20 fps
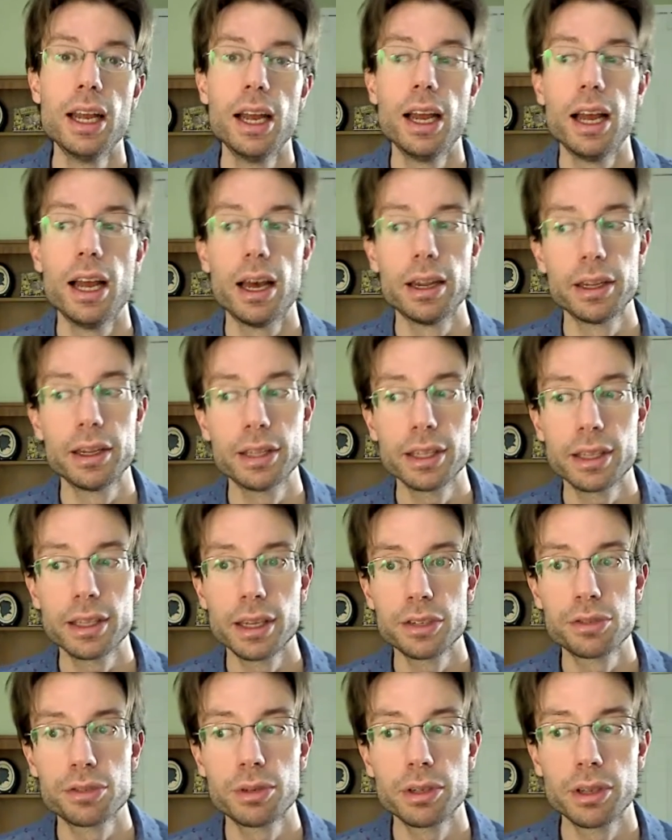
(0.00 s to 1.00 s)
And I think
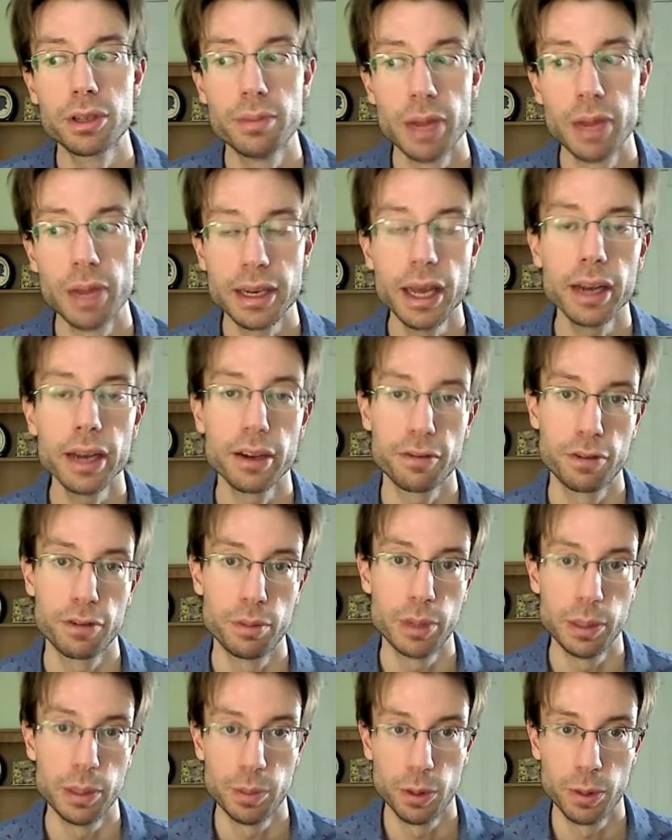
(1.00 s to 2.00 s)
that's really magnetic for
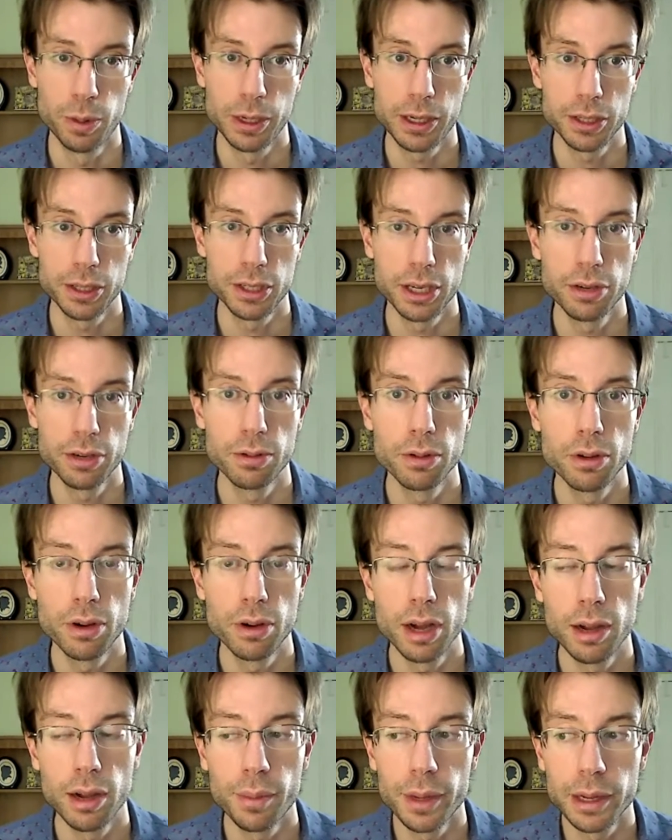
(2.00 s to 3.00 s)
people, because I don't know
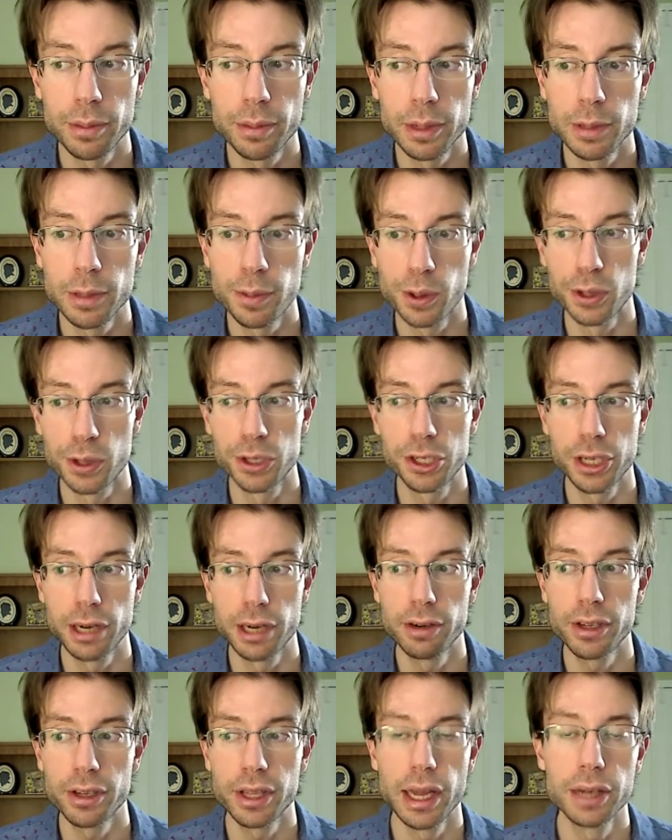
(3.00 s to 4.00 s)
how many people are
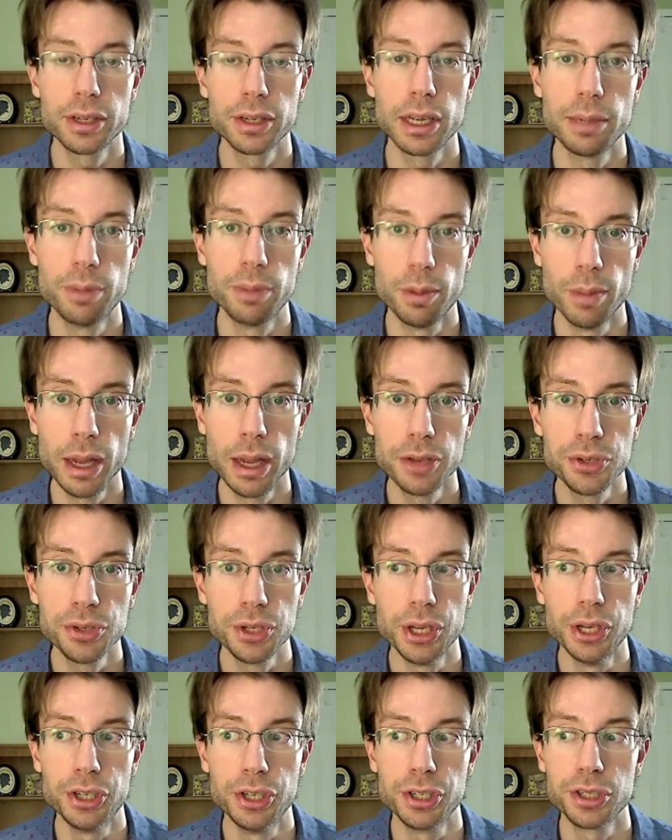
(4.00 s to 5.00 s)
sharing that type of
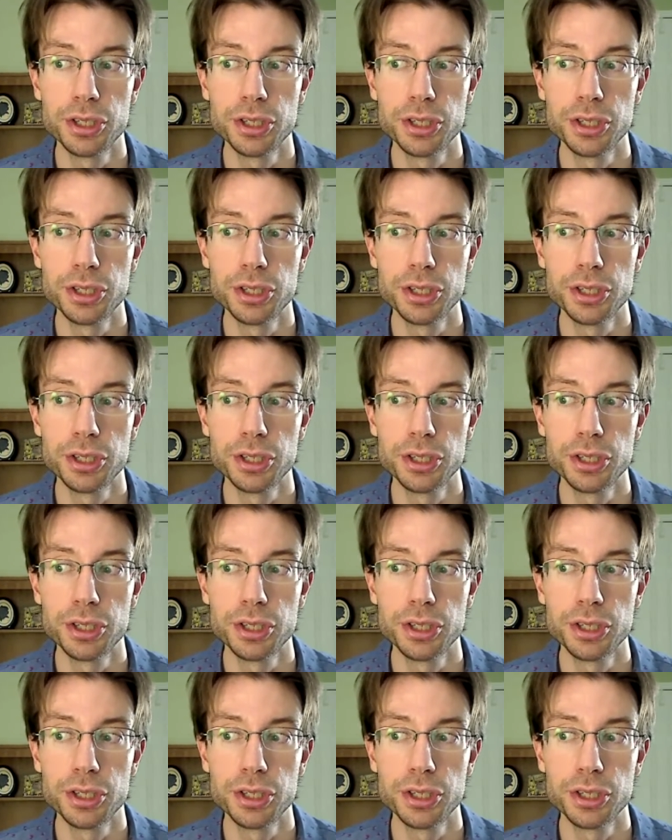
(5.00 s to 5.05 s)
message.